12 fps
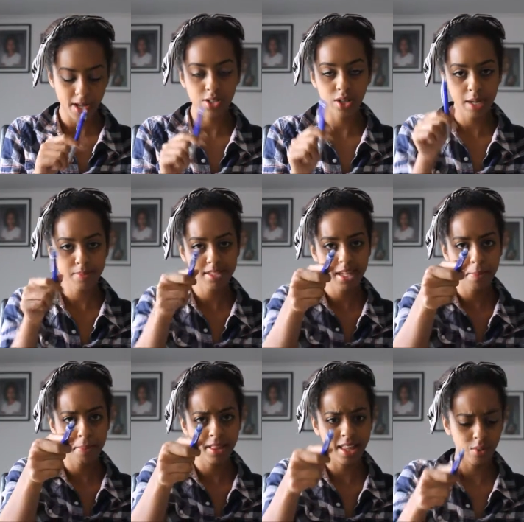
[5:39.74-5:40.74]
So I'm
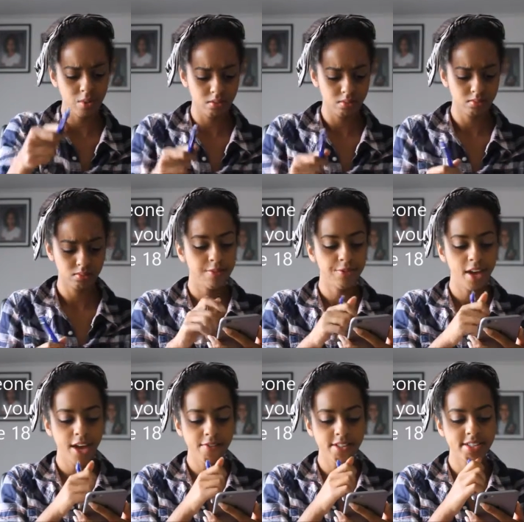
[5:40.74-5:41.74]
skipping that one. If you
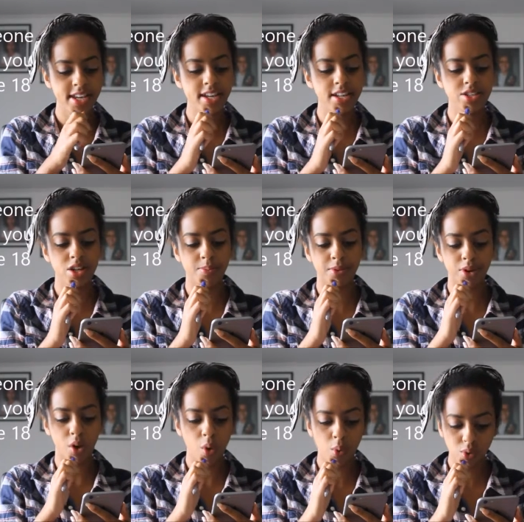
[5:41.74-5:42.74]
ever dated someone
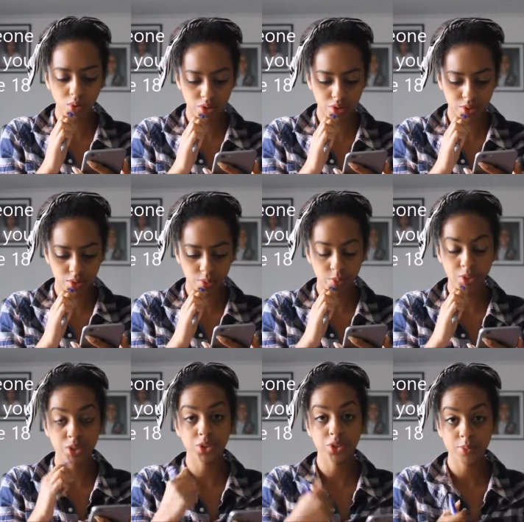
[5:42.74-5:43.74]
older, when
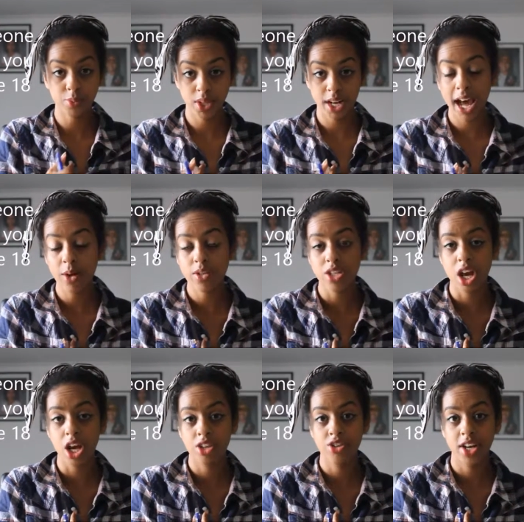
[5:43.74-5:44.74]
you when I was
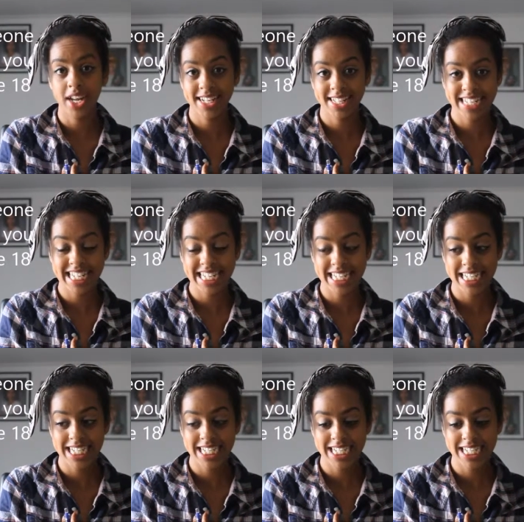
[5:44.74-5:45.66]
under eighteen,